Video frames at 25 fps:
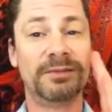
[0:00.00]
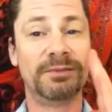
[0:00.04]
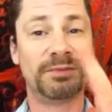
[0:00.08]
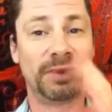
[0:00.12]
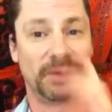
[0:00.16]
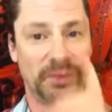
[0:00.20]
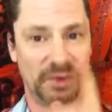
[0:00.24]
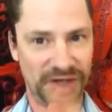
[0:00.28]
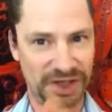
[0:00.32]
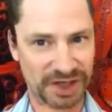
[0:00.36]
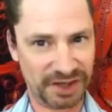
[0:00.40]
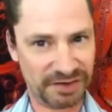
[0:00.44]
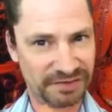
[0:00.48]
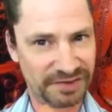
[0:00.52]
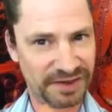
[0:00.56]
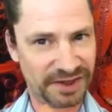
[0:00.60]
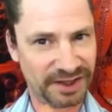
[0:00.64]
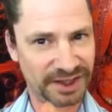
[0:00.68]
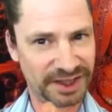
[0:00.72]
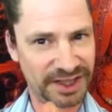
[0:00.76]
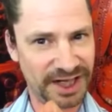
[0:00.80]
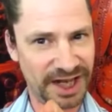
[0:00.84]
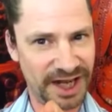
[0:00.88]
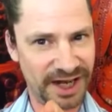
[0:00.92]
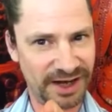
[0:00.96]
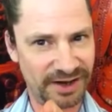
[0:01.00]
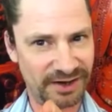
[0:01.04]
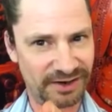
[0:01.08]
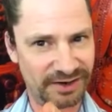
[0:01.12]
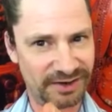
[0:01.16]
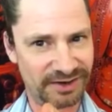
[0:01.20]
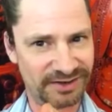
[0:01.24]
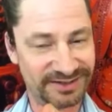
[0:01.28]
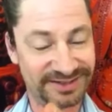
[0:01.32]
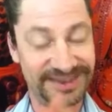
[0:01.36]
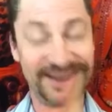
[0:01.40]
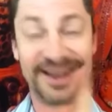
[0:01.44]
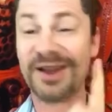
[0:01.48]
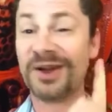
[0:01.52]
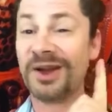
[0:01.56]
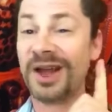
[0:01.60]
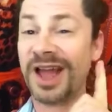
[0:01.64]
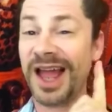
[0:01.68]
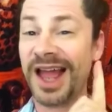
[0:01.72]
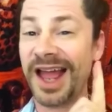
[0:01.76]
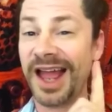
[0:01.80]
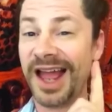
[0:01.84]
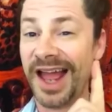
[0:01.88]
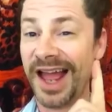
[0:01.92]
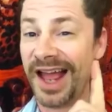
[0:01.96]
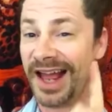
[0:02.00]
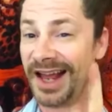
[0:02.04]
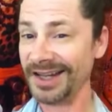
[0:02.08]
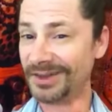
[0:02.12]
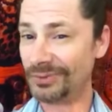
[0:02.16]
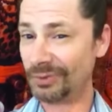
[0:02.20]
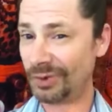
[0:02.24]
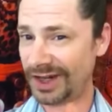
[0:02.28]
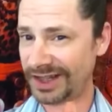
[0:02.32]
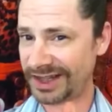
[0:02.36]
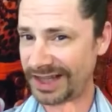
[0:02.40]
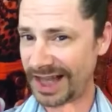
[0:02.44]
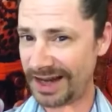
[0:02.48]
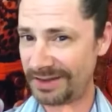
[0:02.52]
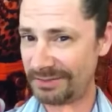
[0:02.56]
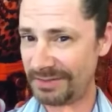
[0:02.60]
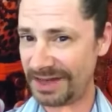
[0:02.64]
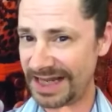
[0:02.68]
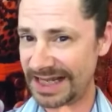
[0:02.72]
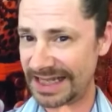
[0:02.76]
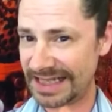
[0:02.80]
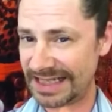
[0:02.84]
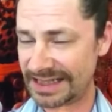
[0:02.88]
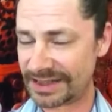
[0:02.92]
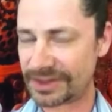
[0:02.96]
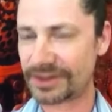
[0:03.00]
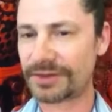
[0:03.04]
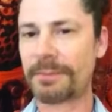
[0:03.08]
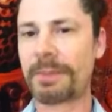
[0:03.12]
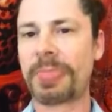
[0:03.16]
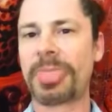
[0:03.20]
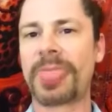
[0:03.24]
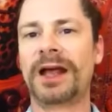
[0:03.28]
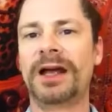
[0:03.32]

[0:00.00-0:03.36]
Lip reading: But we're going to feel it now. And what that means.